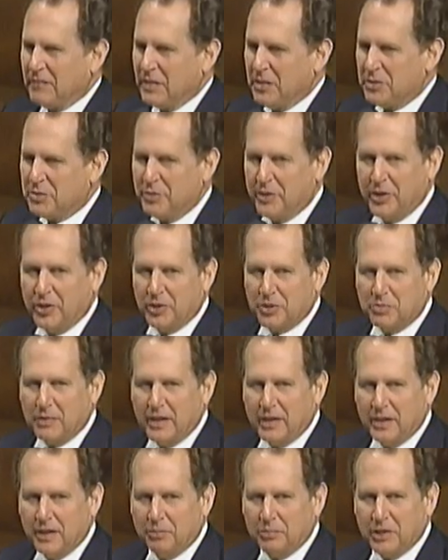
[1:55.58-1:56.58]
Speaker, it's
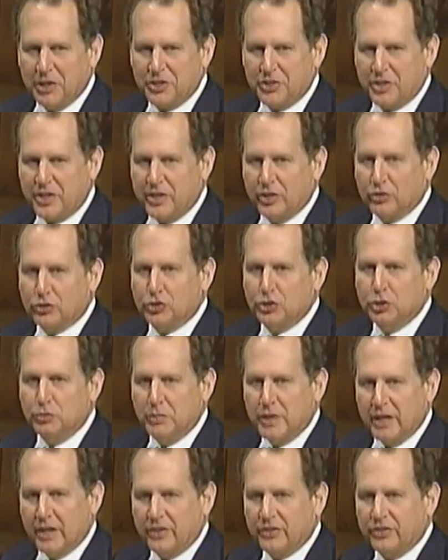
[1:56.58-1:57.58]
my pleasure to yield 2
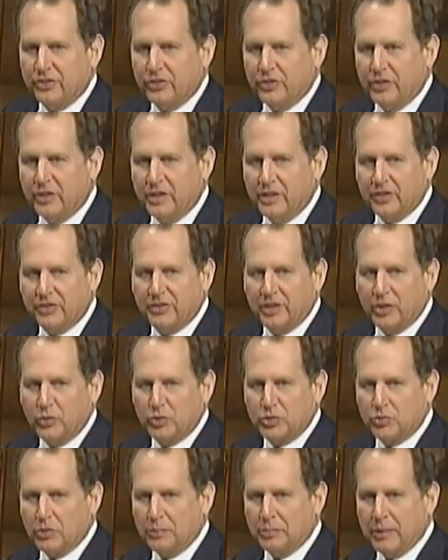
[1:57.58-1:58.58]
minutes to the
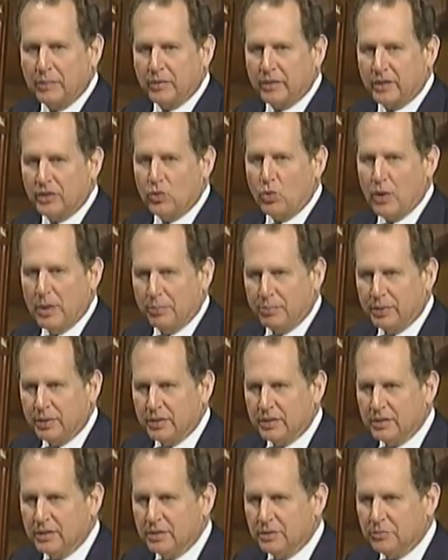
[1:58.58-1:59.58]
distinguished Republican whip,
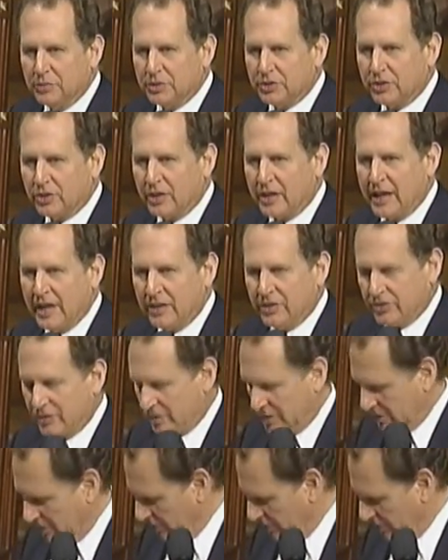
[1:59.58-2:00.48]
Mr. Cantor.